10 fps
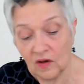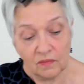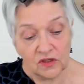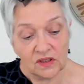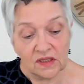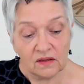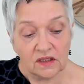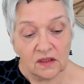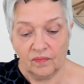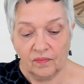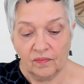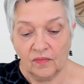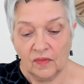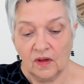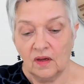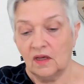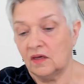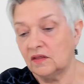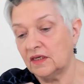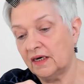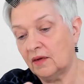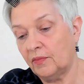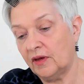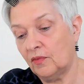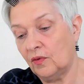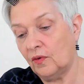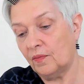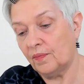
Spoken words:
Just going to use a little bit more.